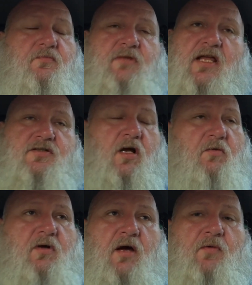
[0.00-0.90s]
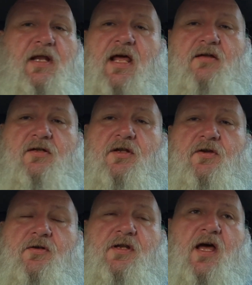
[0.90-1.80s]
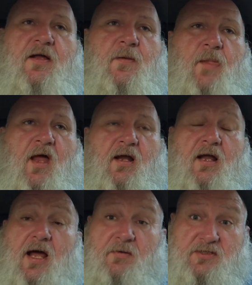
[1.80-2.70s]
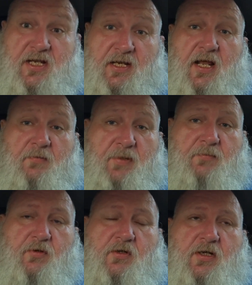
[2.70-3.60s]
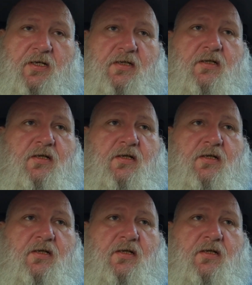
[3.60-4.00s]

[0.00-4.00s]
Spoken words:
That's not what I went out to do today. I was checking out Pimple Creek.